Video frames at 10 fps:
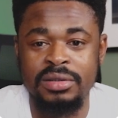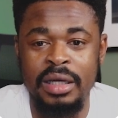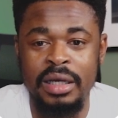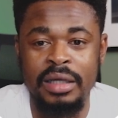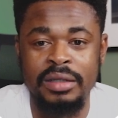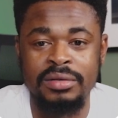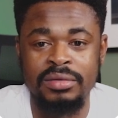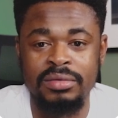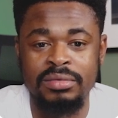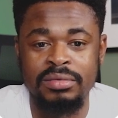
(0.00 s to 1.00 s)

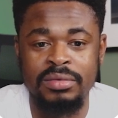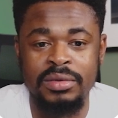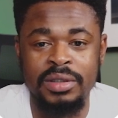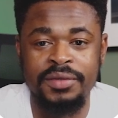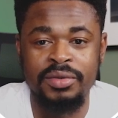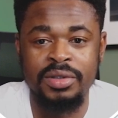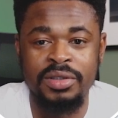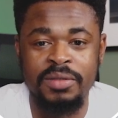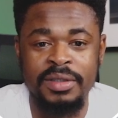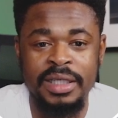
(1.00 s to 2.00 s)
And if you want
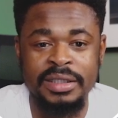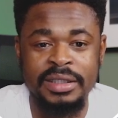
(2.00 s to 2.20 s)
something like